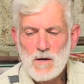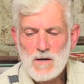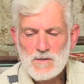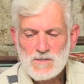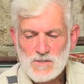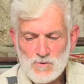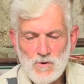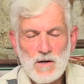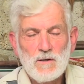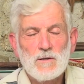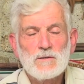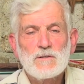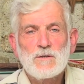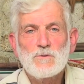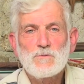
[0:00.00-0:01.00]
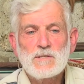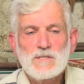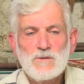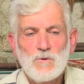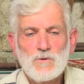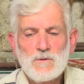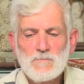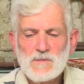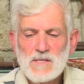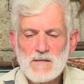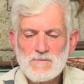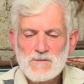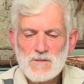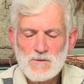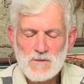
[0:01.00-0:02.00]
struggled to restore
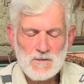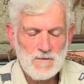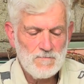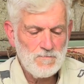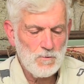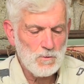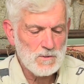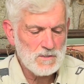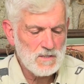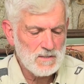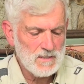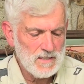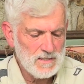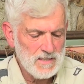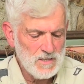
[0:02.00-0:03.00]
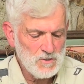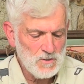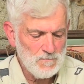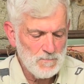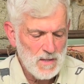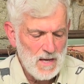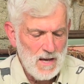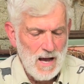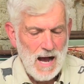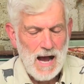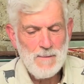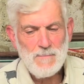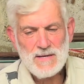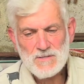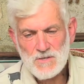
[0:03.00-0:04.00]
themselves to forested condition. I
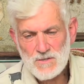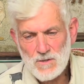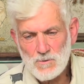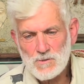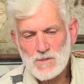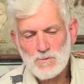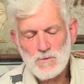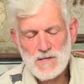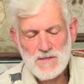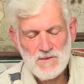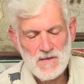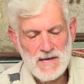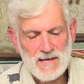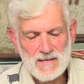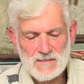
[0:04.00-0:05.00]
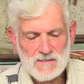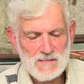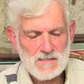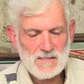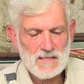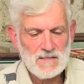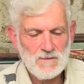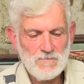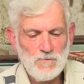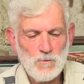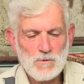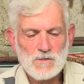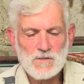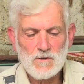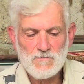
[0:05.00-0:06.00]
mentioned those three things that the
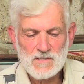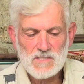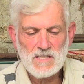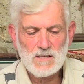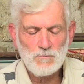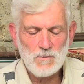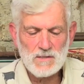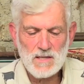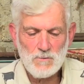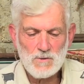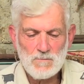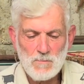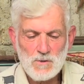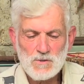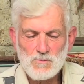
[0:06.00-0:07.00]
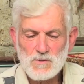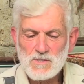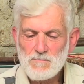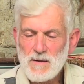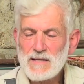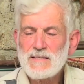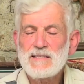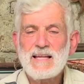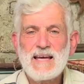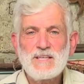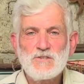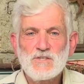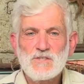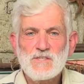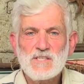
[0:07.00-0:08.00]
Forest Service did when they were the most respected
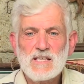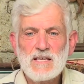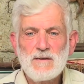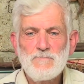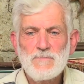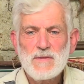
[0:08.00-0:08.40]
agency